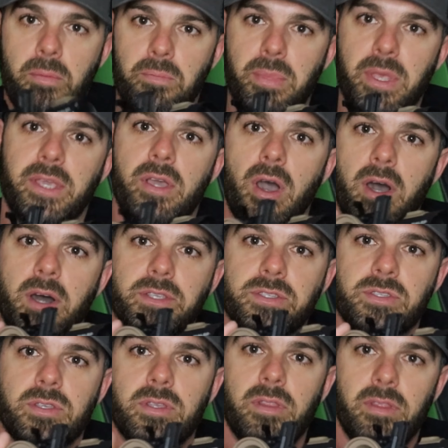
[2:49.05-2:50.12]

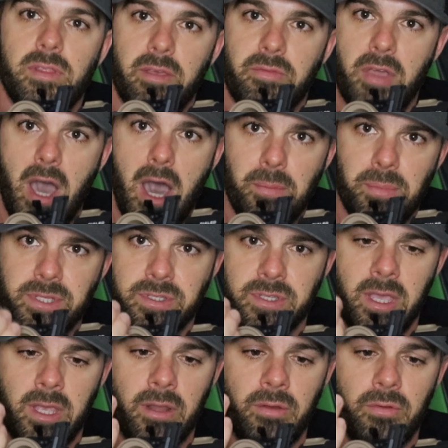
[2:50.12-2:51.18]
because they've
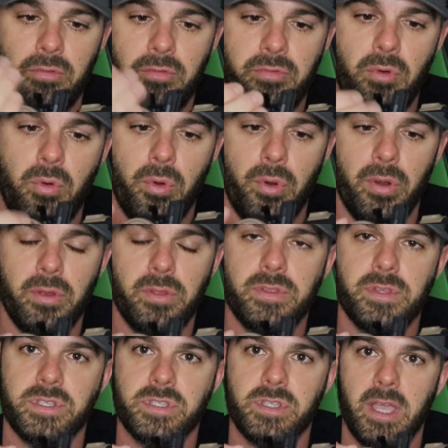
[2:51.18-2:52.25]
compensated for
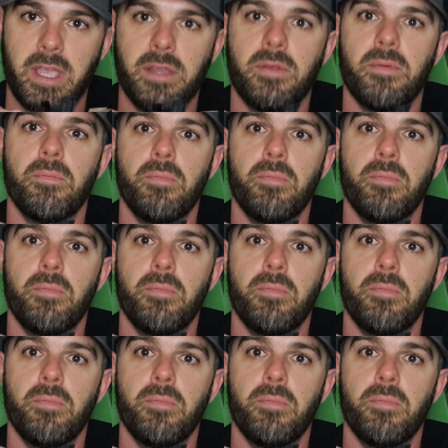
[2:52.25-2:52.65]
the sight